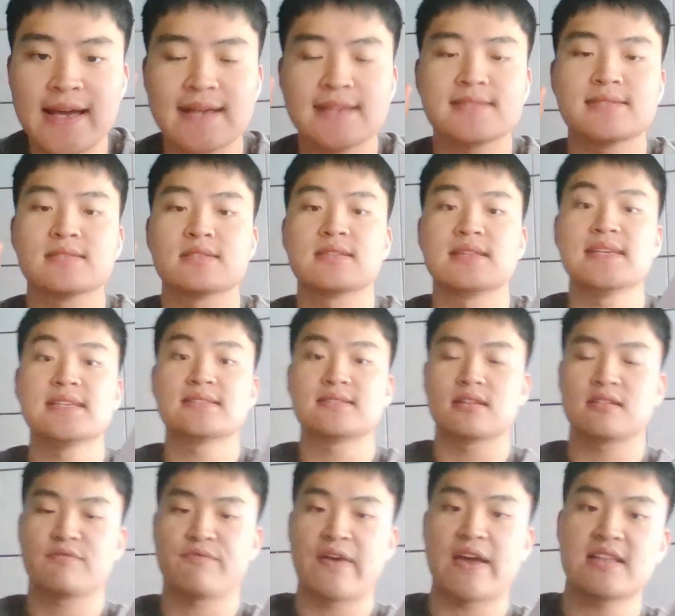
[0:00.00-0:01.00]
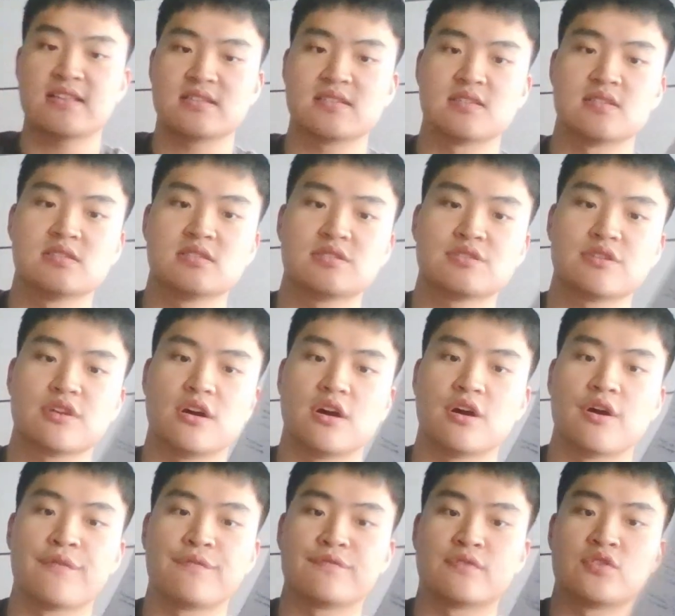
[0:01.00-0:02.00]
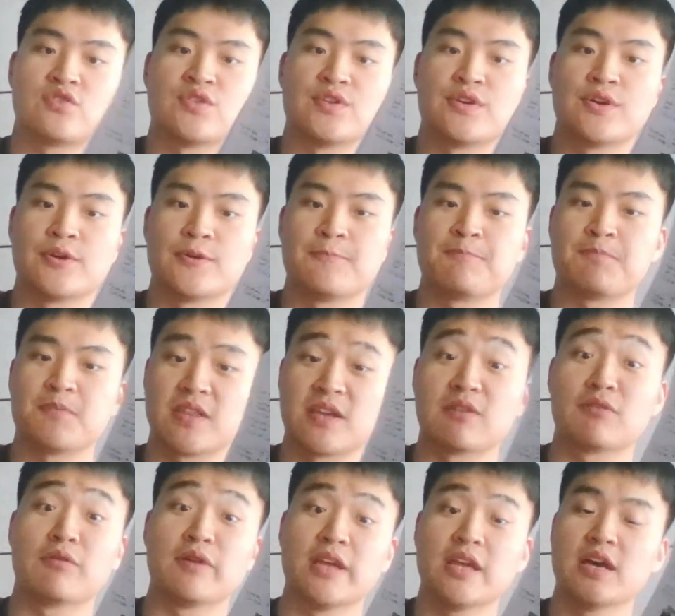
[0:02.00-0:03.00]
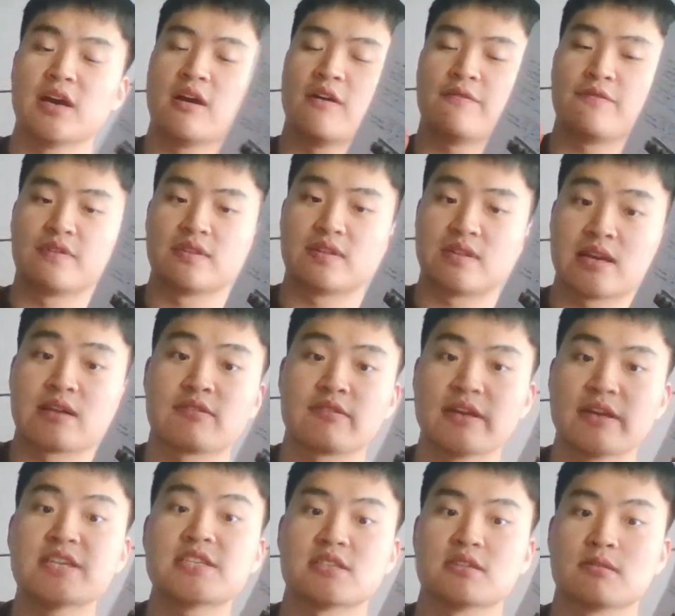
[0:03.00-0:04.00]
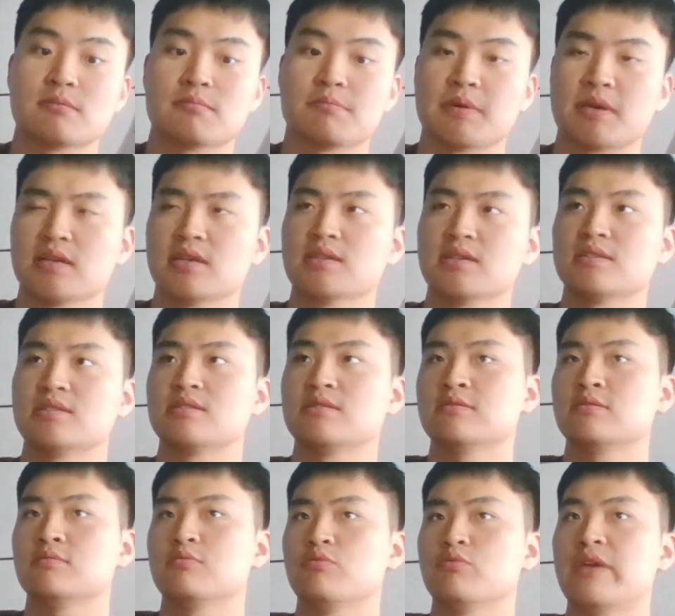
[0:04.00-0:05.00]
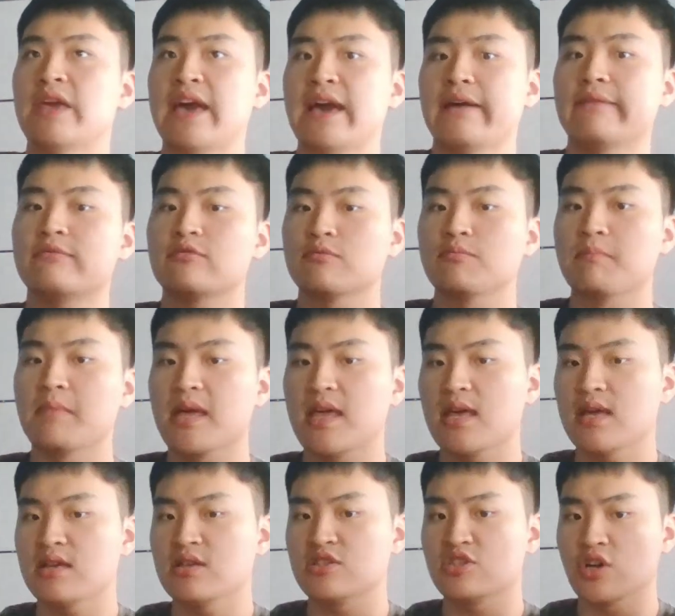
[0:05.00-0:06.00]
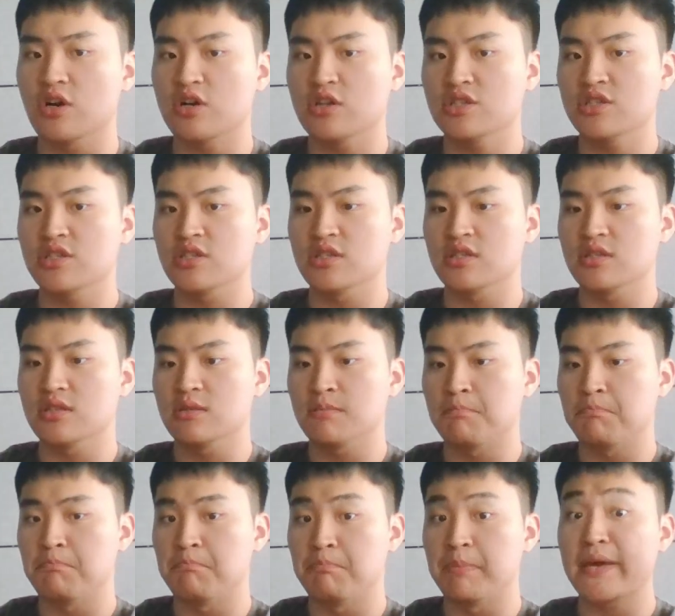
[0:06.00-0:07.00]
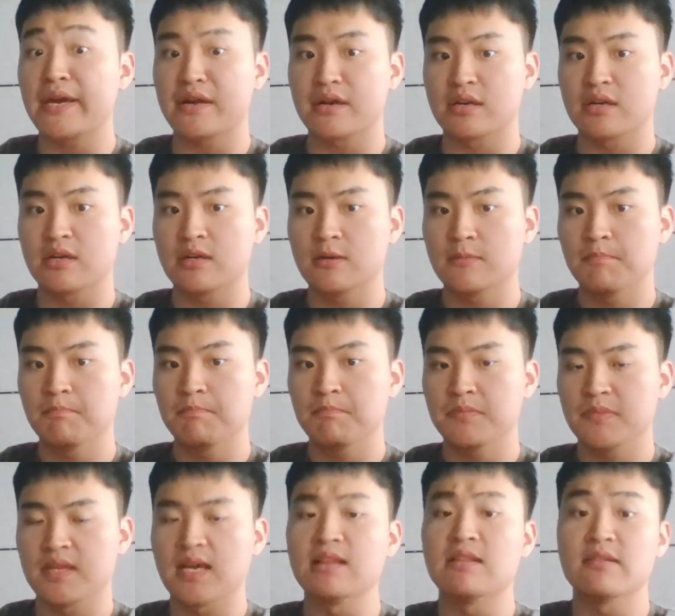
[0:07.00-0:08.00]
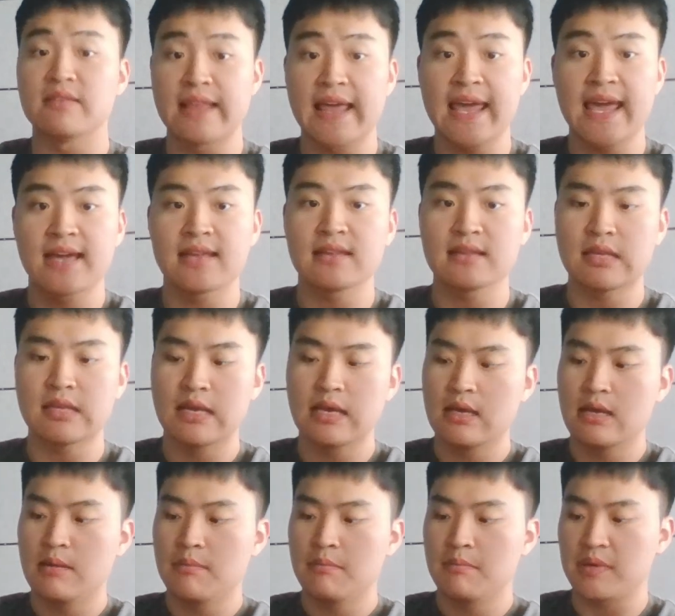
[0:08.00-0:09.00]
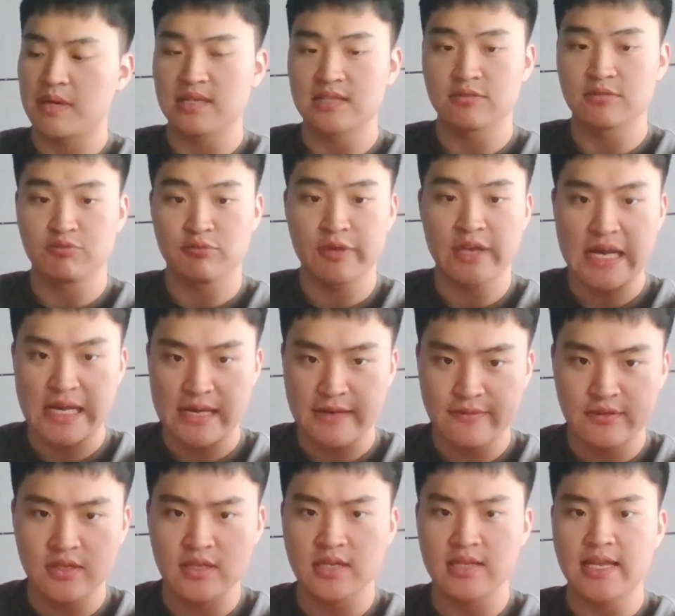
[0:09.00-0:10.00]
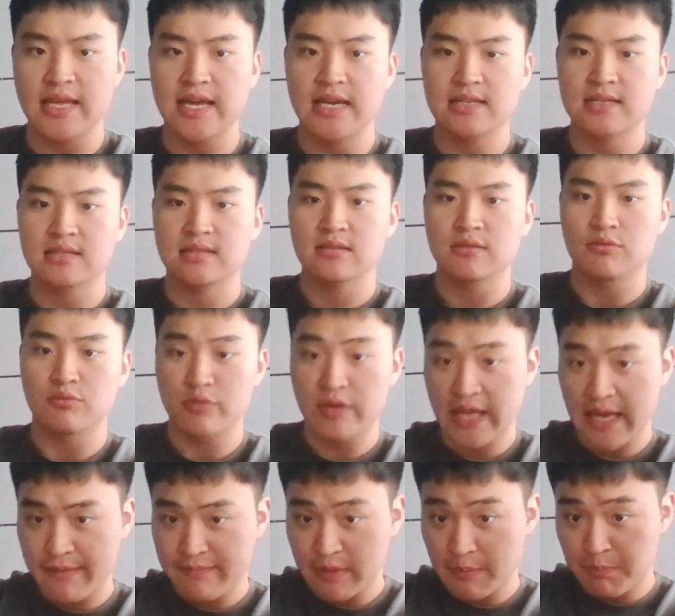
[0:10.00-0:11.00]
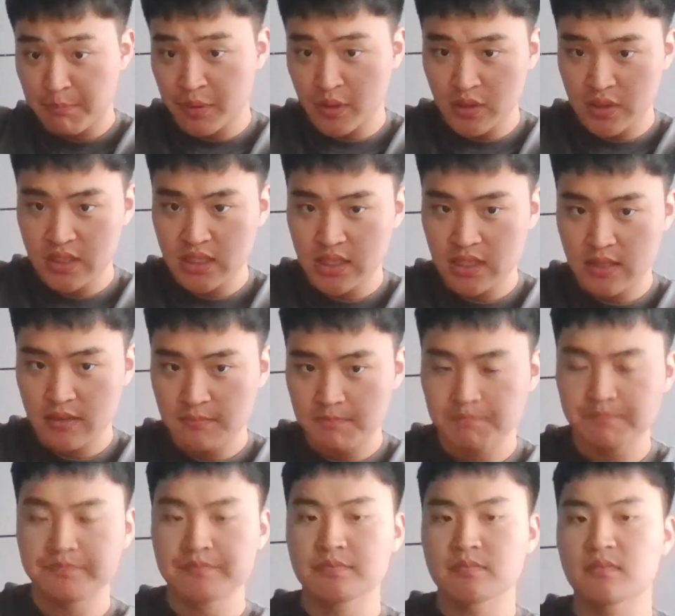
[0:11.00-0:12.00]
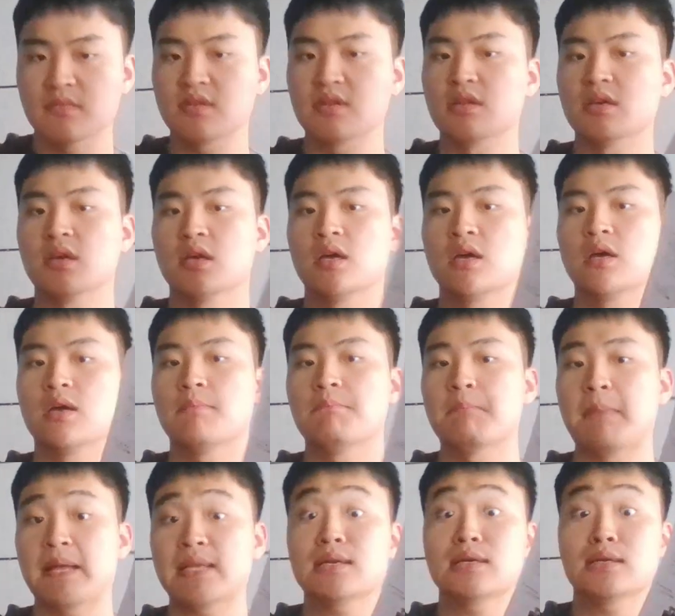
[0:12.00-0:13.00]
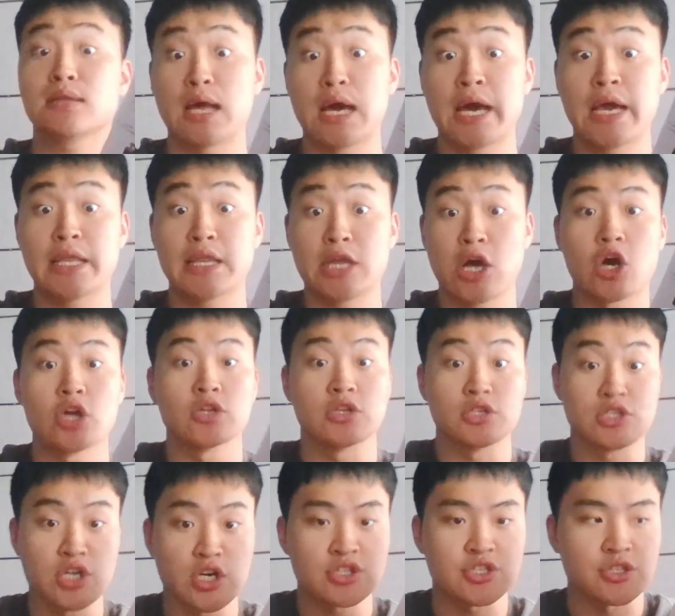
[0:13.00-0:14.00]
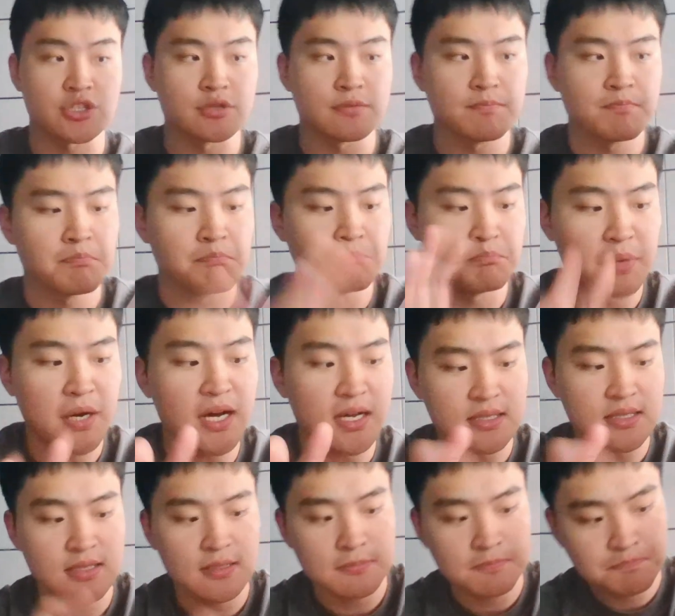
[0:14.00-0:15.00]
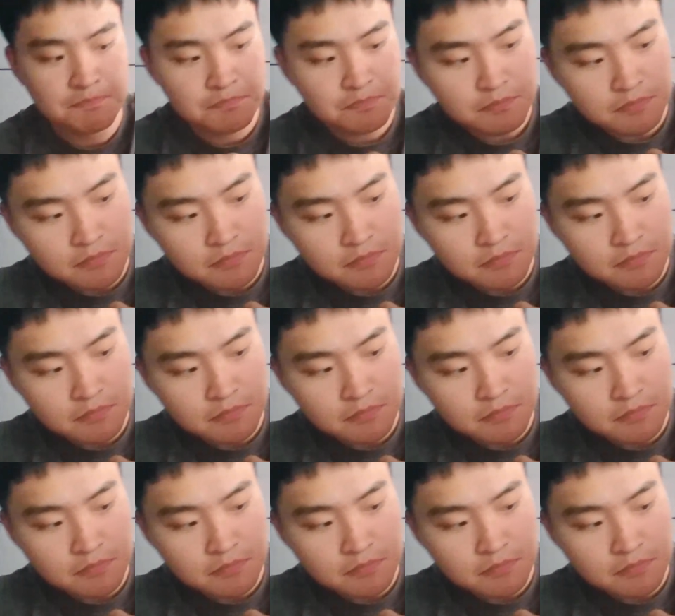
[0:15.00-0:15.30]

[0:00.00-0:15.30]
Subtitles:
has a disadvantage of the degree of integration because we have to make junction bigger than the NAND, because we have to put the metal line on the junction. But